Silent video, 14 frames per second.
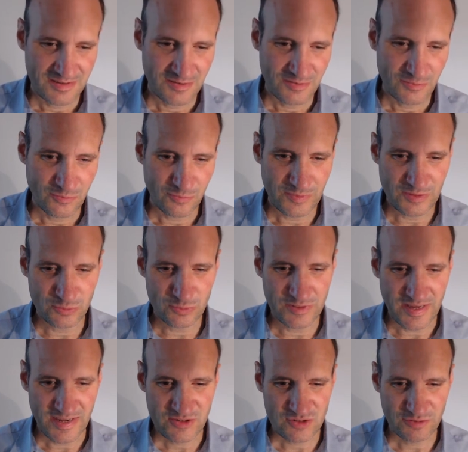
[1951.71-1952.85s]
we do the
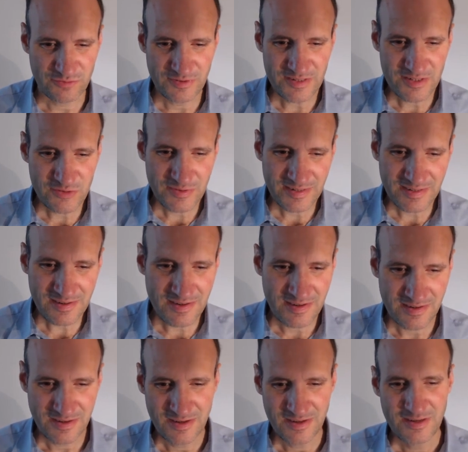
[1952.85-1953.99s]
actual filtering,
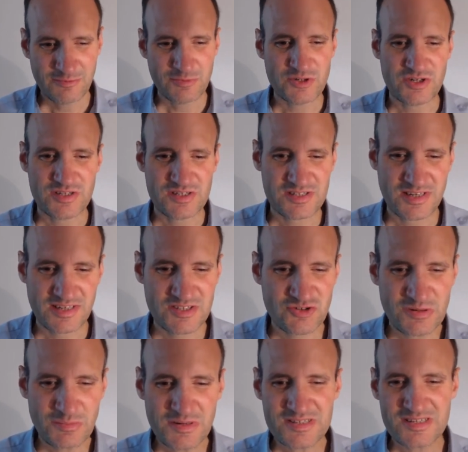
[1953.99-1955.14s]
which is
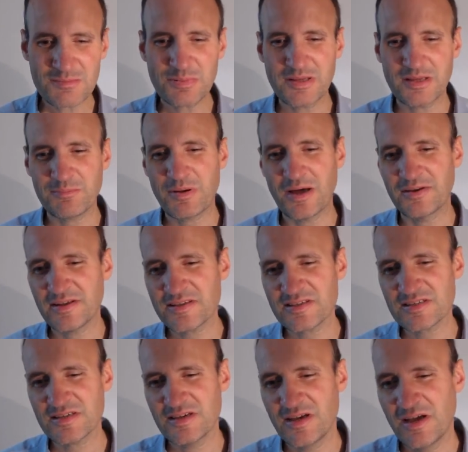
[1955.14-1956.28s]
extremely simple in Pandas,
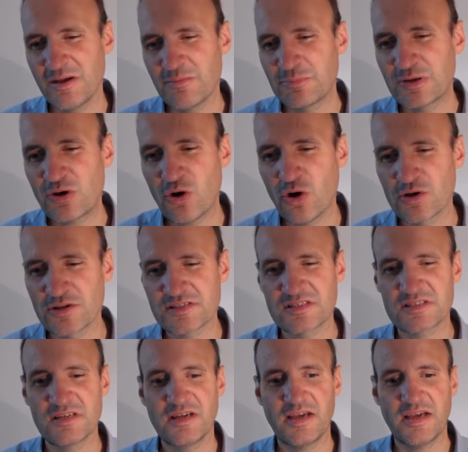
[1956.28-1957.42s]
because
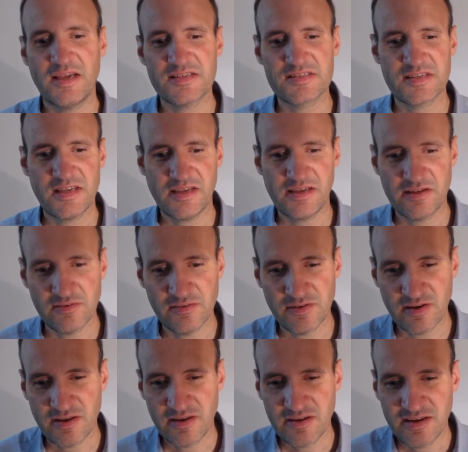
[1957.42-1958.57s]
as an
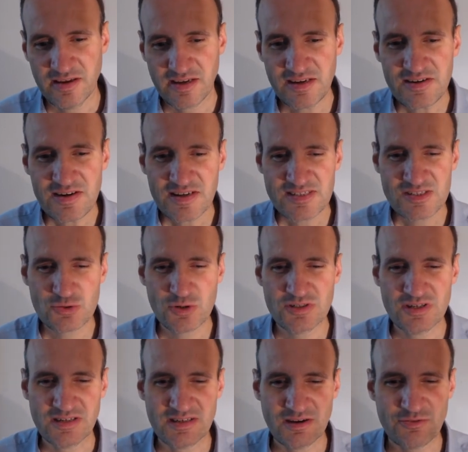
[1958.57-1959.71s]
index to a
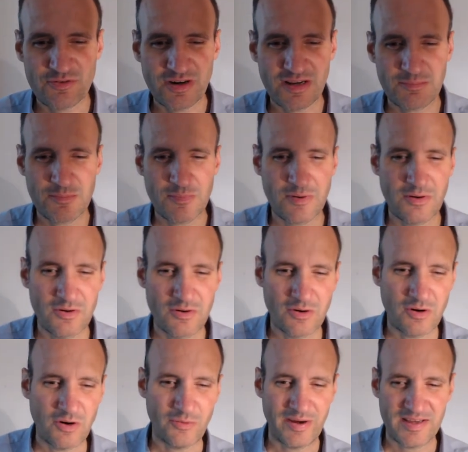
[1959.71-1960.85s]
data frame
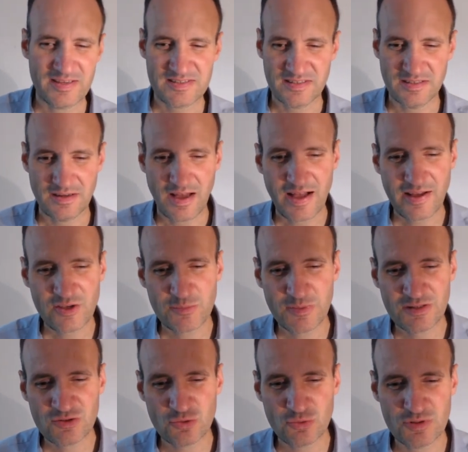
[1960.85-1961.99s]
or as an argument
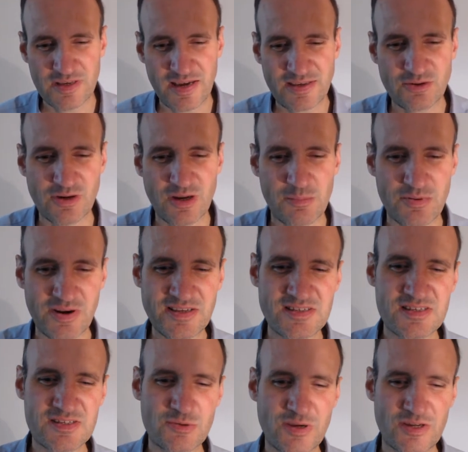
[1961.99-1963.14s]
to the angular braces,
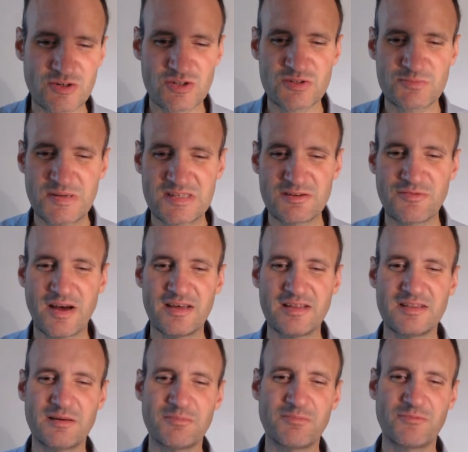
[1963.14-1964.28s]
you can just specify the
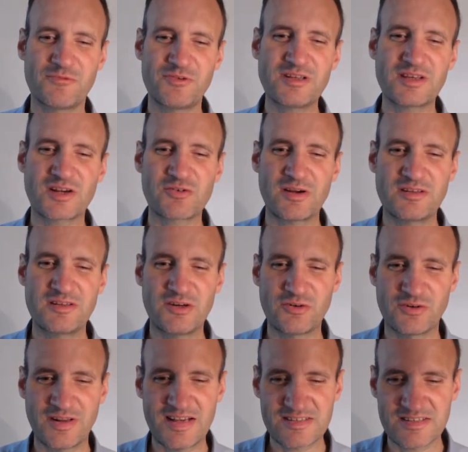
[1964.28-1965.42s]
filter criterion
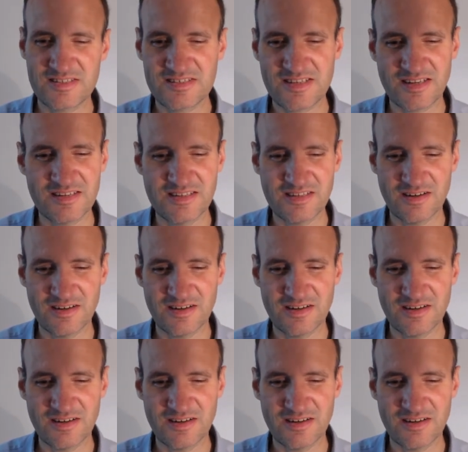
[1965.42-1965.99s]
as it's done here.